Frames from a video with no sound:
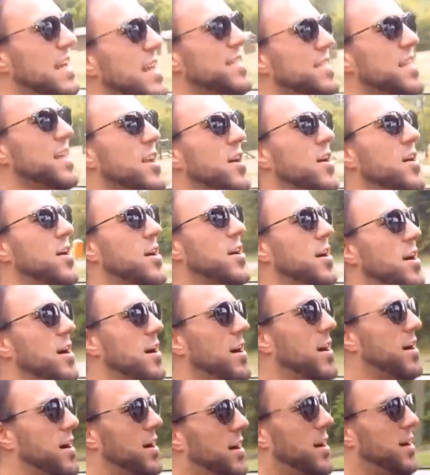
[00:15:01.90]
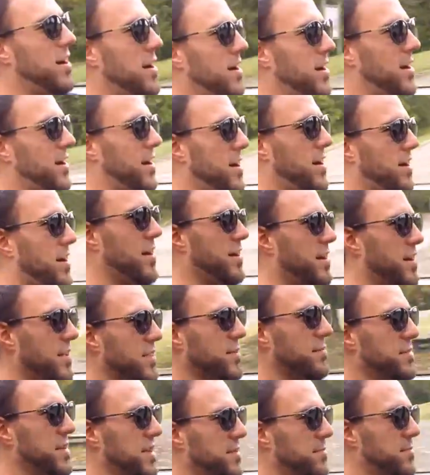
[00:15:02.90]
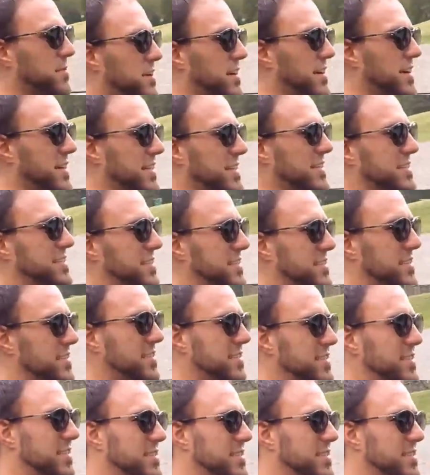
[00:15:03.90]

and then hard on the big brakes.